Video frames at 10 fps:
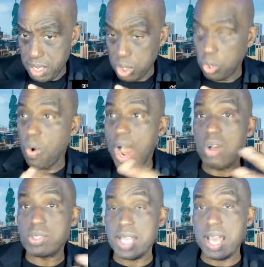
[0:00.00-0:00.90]
Go
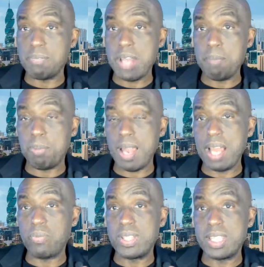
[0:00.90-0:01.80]
outside of that
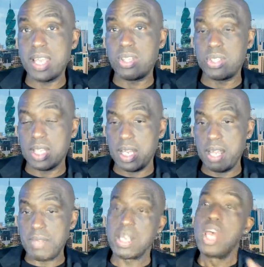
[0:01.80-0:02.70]
plan, we take you to the
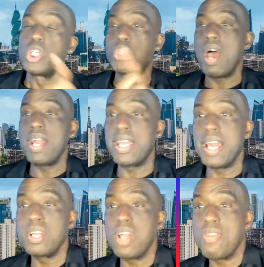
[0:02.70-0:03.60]
limits. Try to
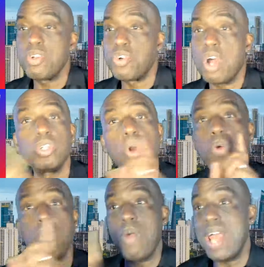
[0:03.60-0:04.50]
get another drug. No,
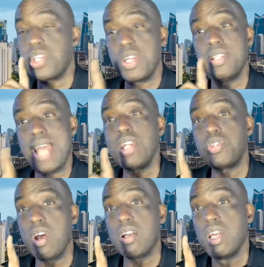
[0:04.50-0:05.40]
we're rationing that
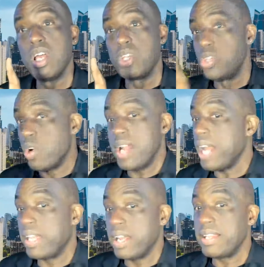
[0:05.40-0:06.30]
drug. You're
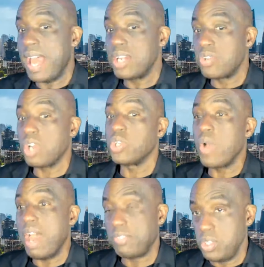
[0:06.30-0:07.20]
not getting that drug. You
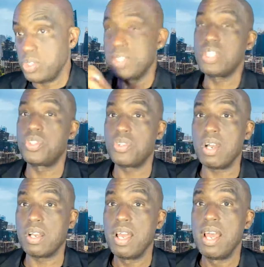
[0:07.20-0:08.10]
have to use this
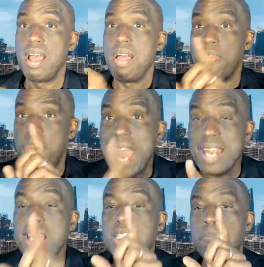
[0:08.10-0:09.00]
drug.
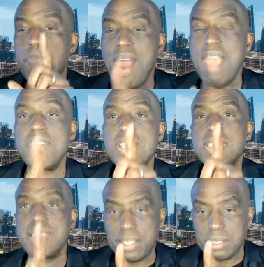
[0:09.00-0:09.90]
That is the private
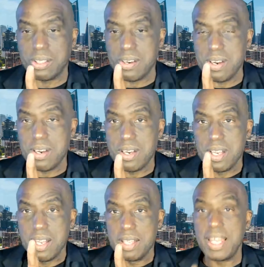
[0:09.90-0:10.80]
sector
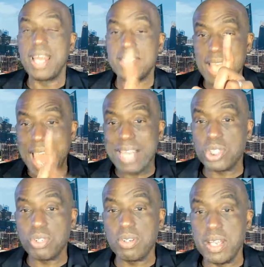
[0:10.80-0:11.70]
that is
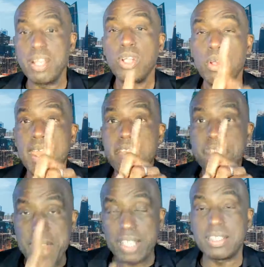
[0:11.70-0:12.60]
actually
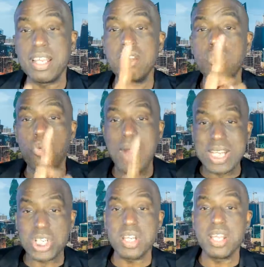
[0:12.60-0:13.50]
effecting
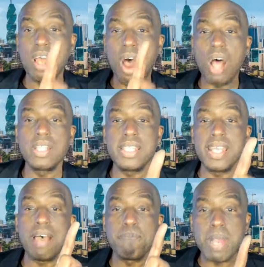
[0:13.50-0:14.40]
rationing on
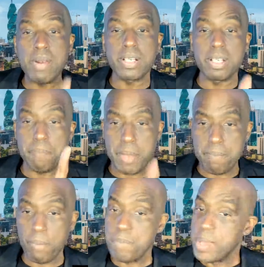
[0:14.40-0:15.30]
the American
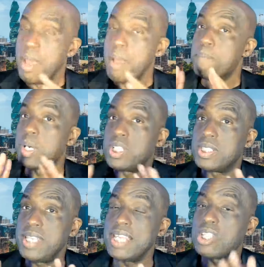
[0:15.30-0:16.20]
people. But you
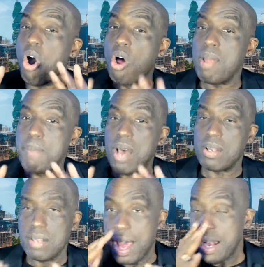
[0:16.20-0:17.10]
see, it's all
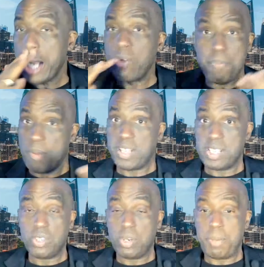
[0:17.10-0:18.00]
about, and
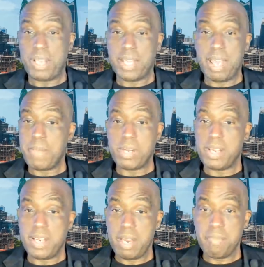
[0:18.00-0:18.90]
Republicans know to play the game better
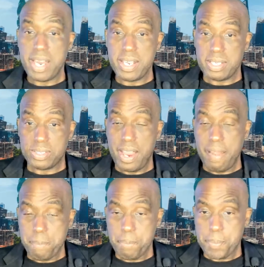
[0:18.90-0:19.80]
than anybody else,
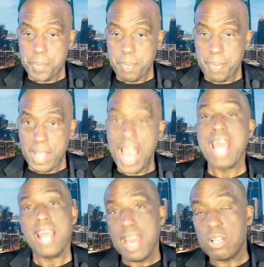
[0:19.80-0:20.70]
right?
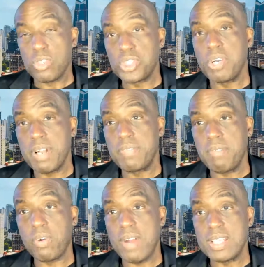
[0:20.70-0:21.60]
And conservative
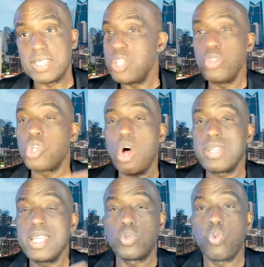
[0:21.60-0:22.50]
Democrats. They use all
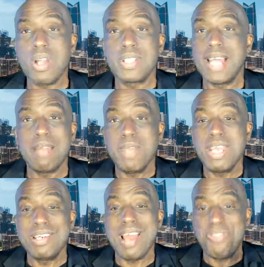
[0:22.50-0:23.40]
these words that
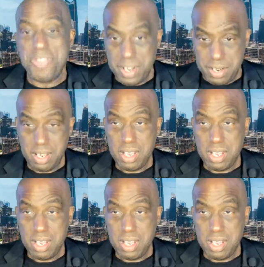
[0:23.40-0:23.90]
mean nothing.